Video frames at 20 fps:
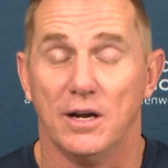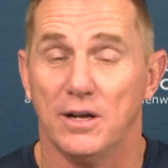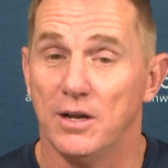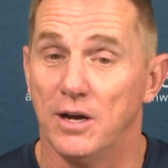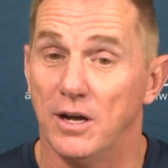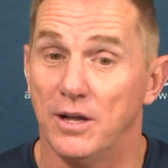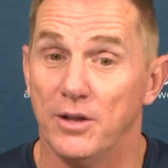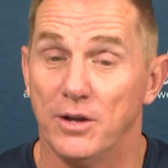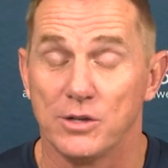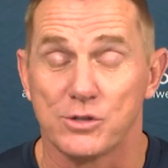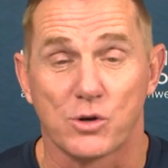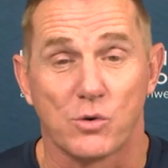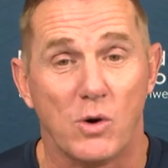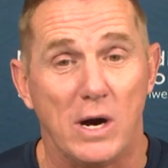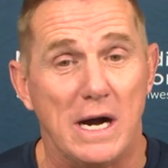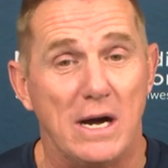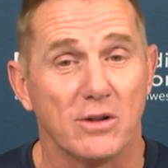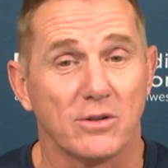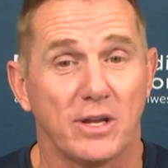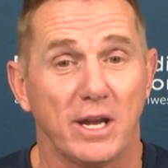Those are
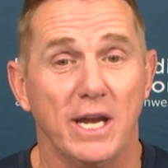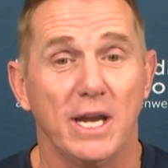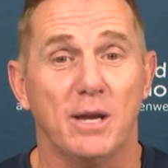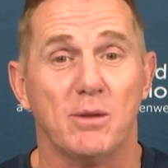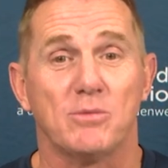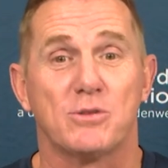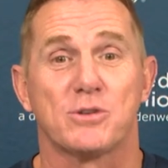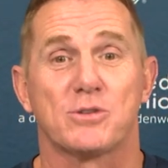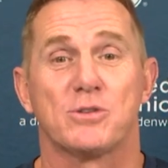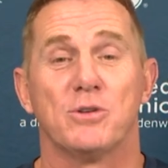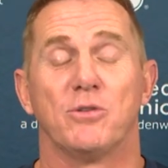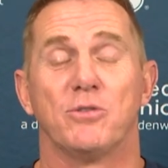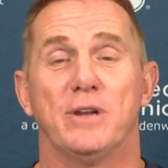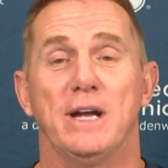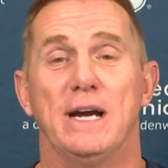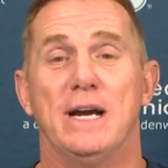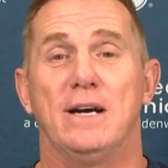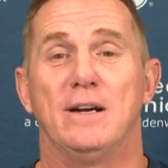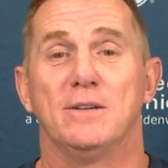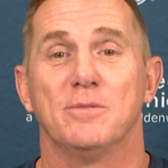wild games. There's no
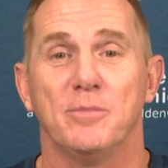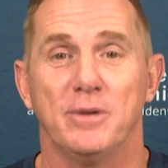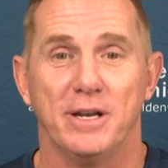doubt.